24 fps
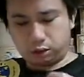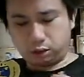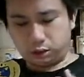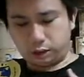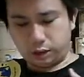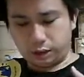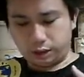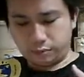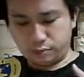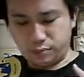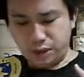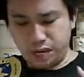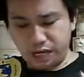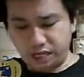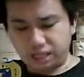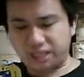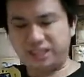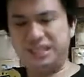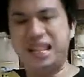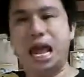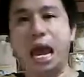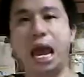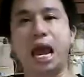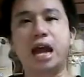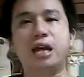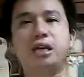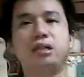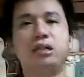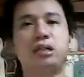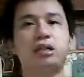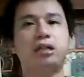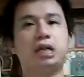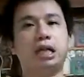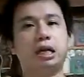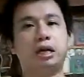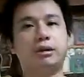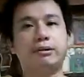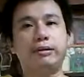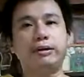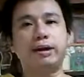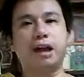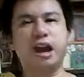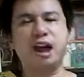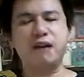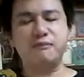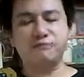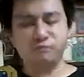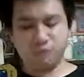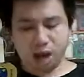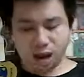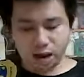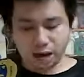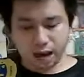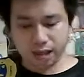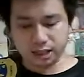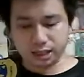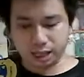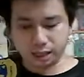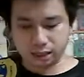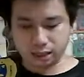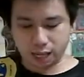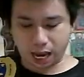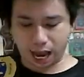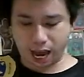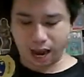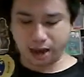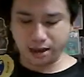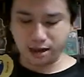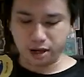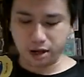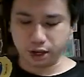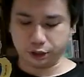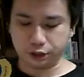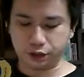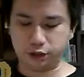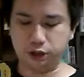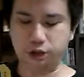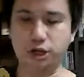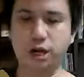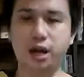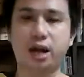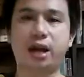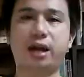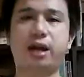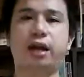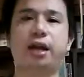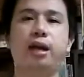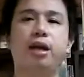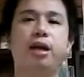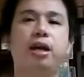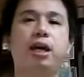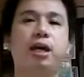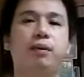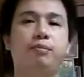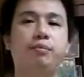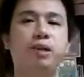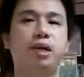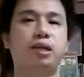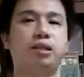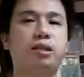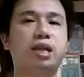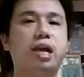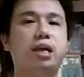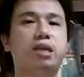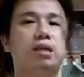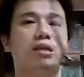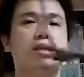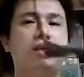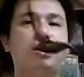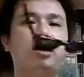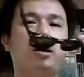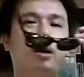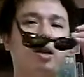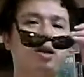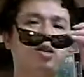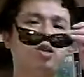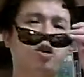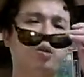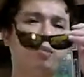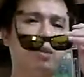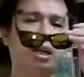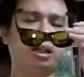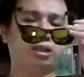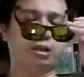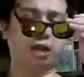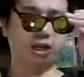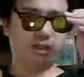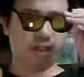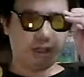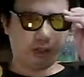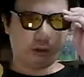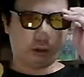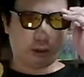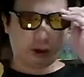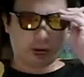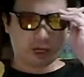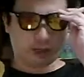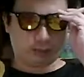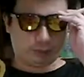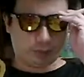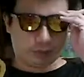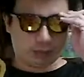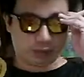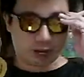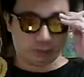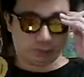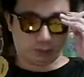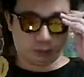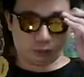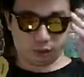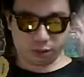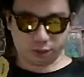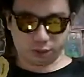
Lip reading: this Miss Nancy. OK, MISSNEHJI, Miss Nancy. OK, so Miss Nancy go ask me a couple of